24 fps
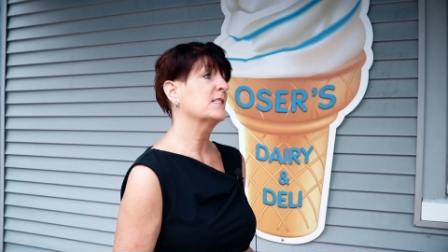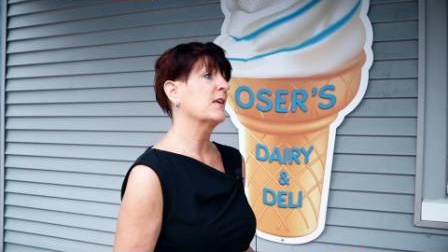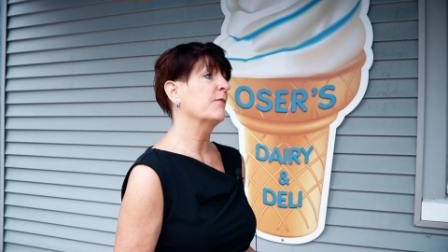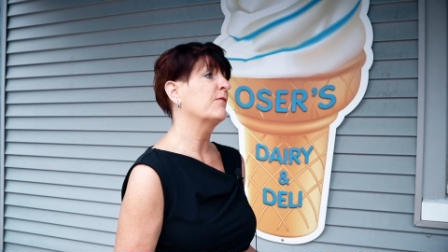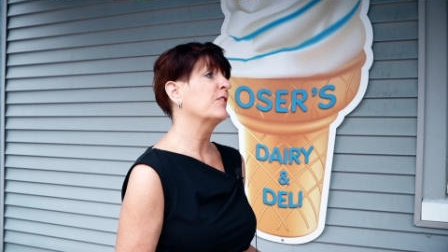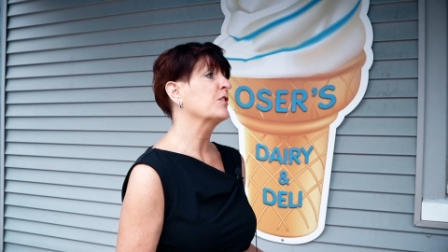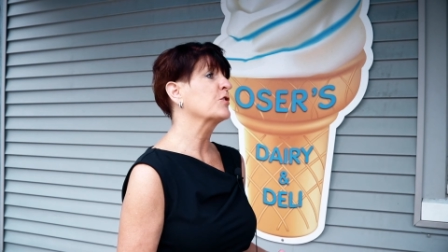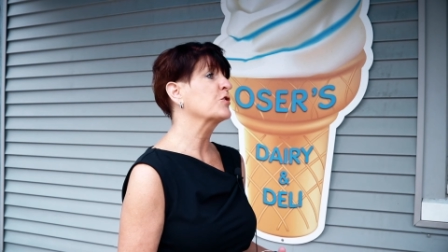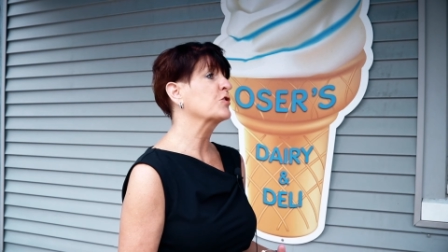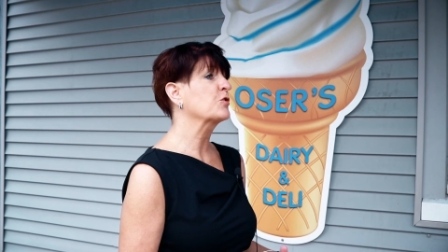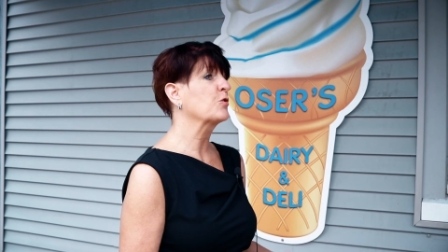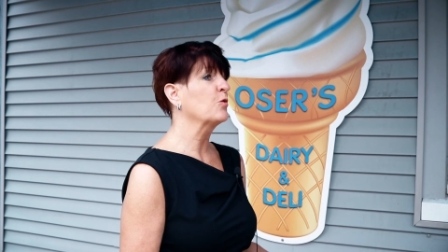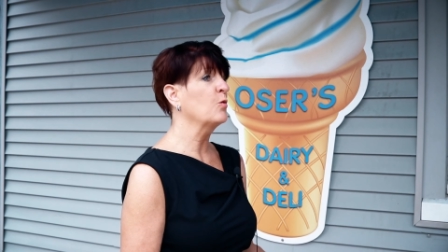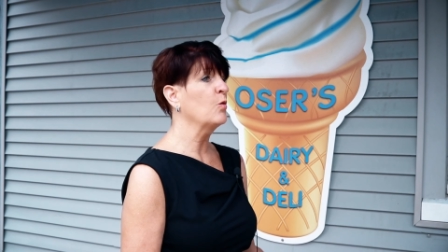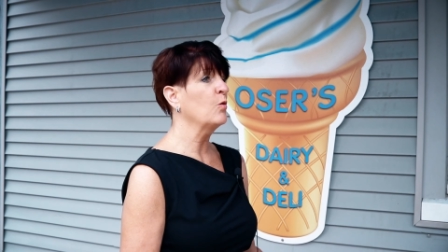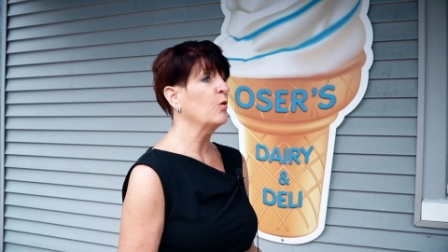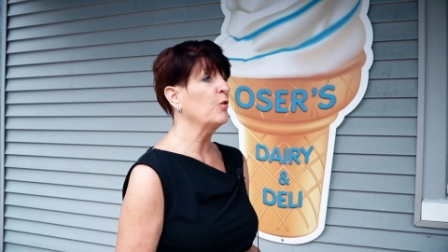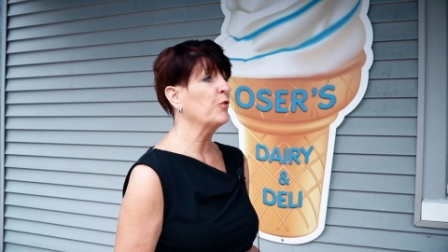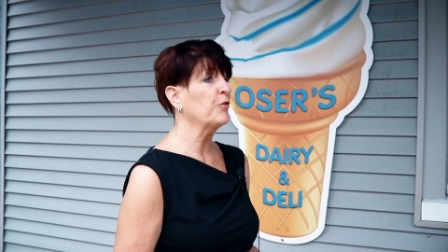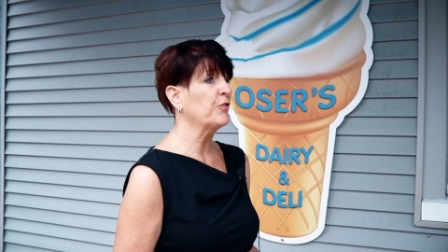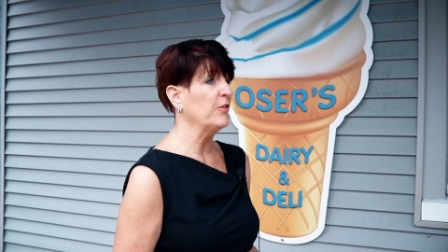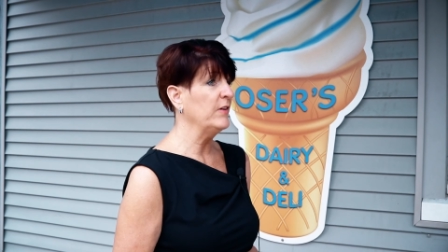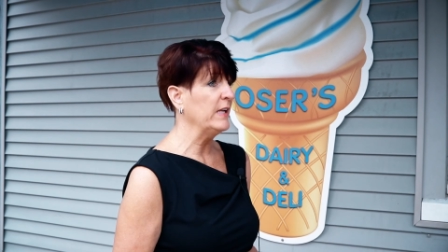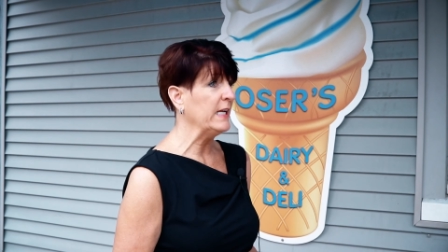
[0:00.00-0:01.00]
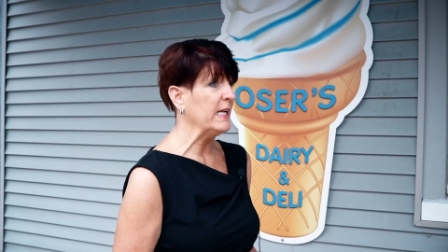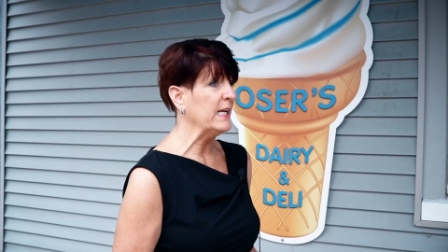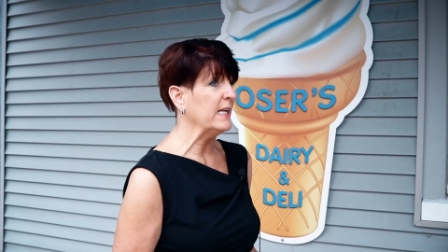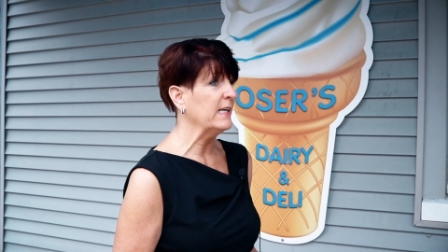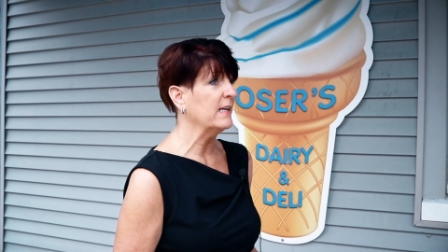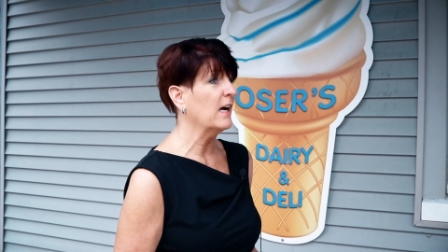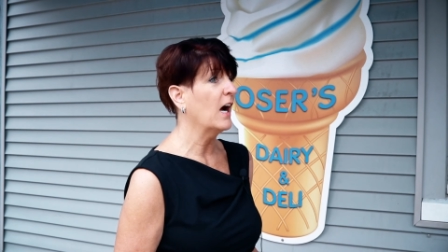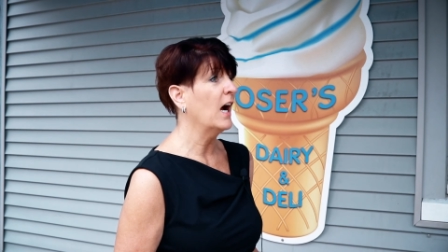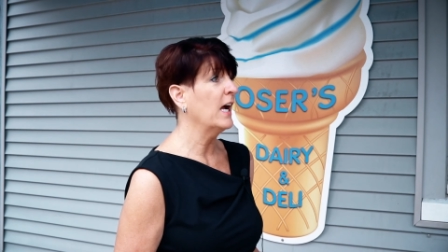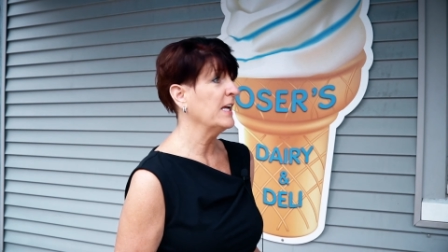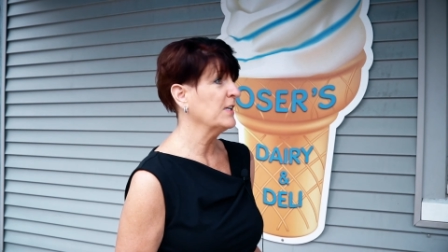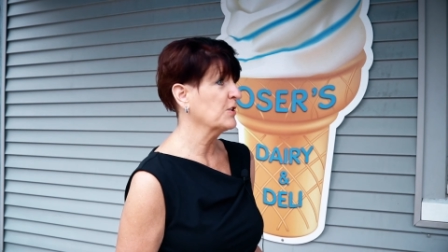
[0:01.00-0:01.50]
if the schools
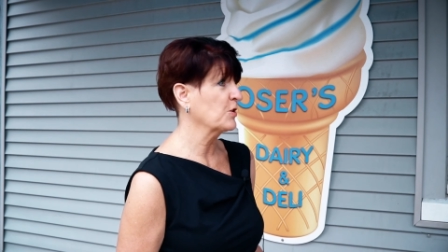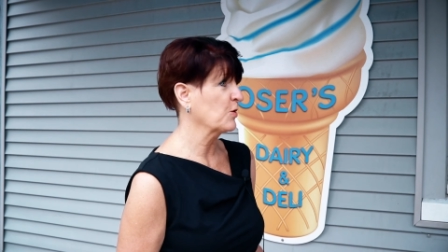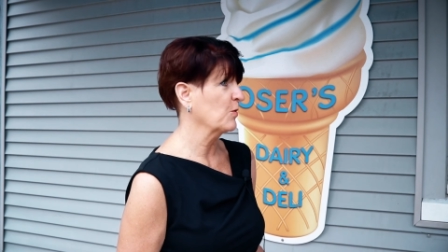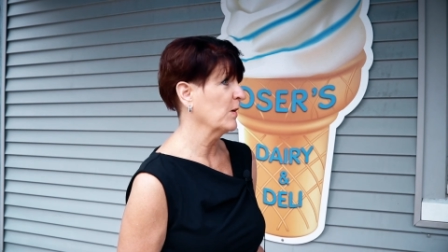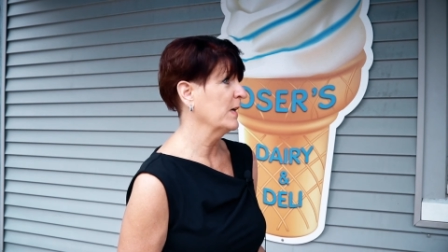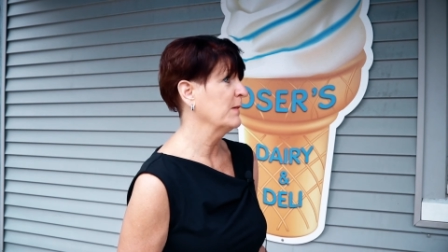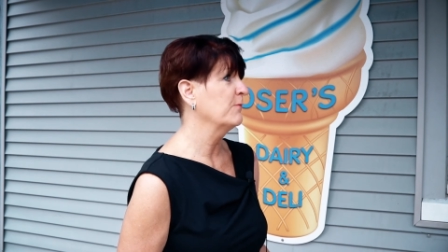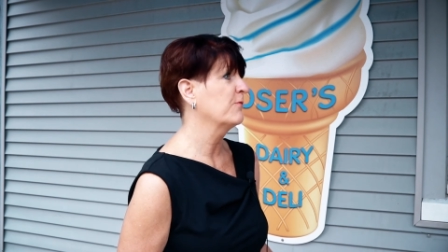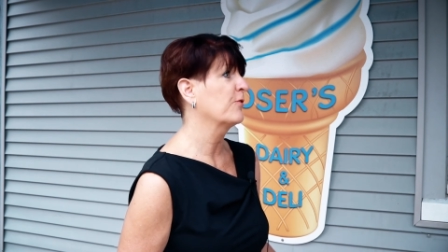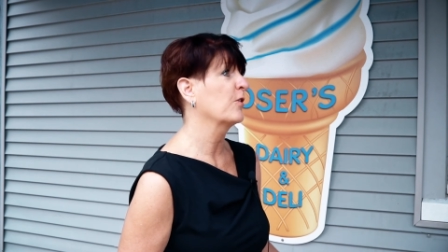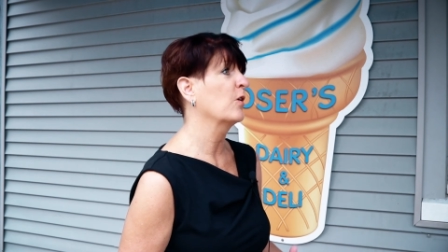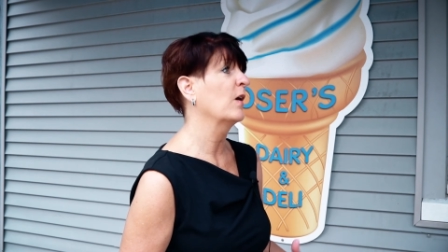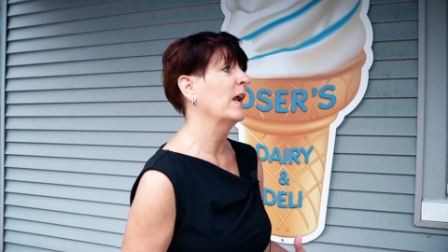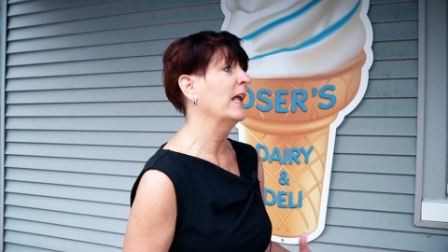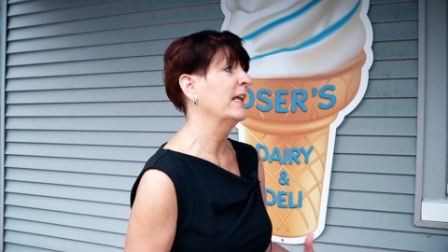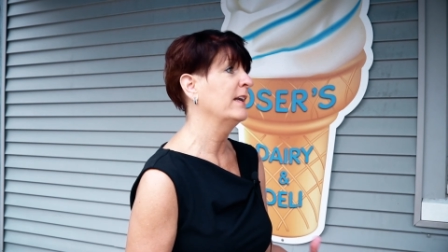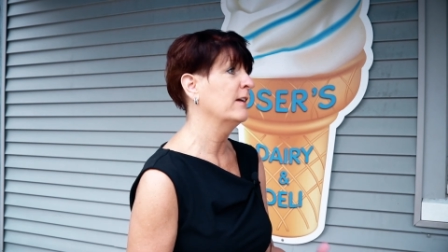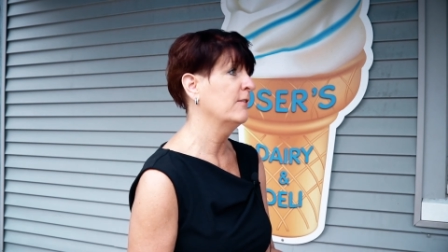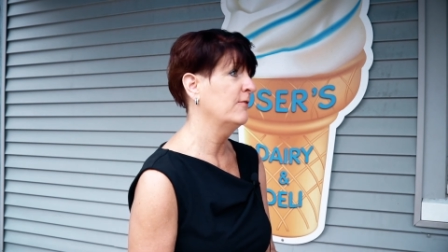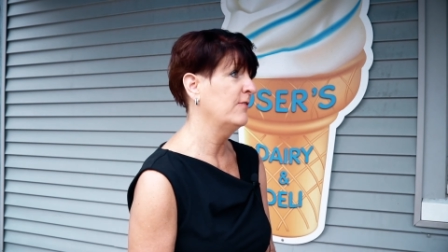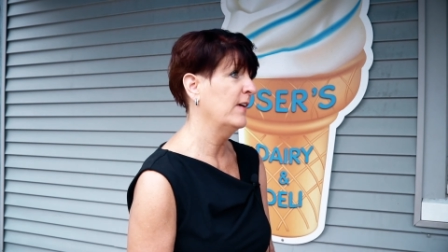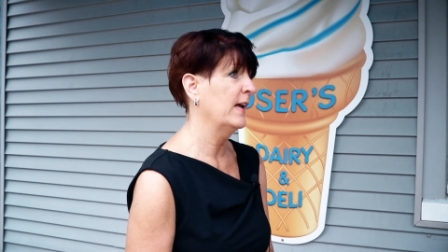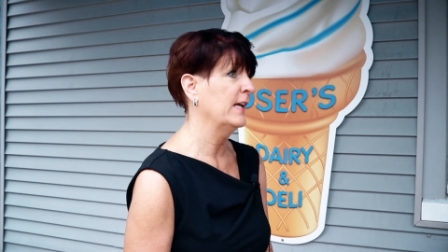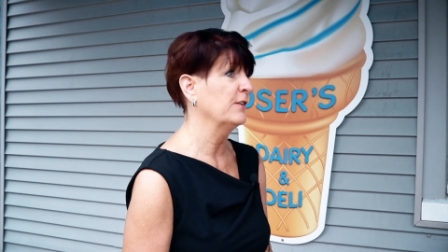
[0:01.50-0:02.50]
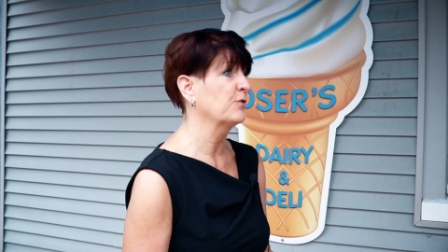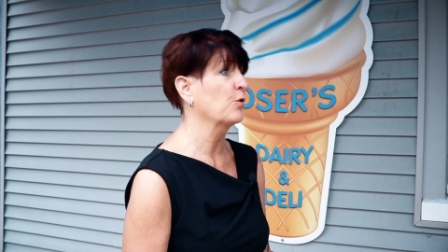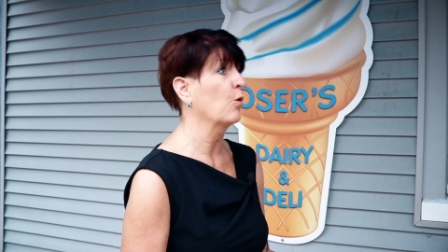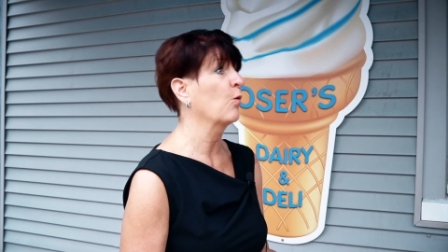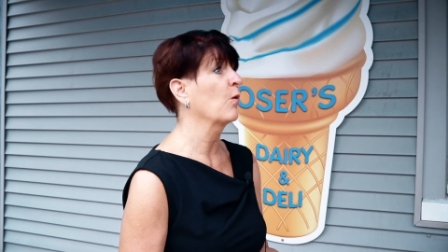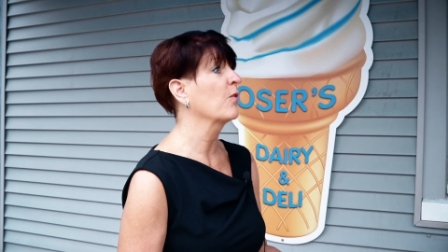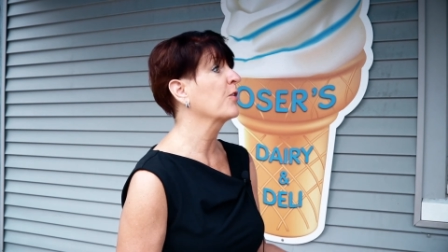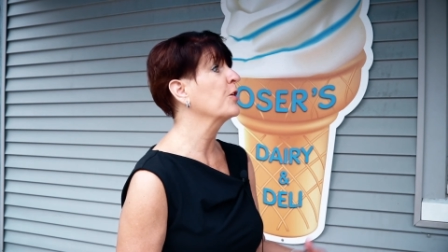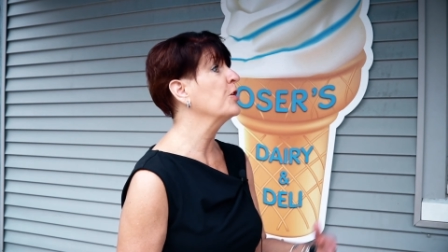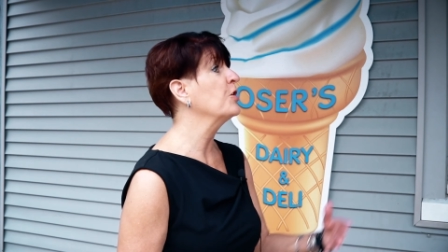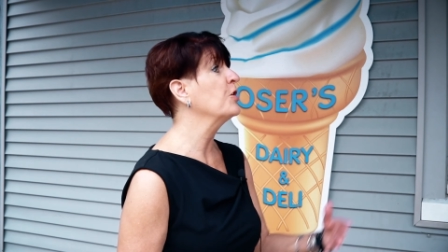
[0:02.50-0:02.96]
need ice cream for an event or the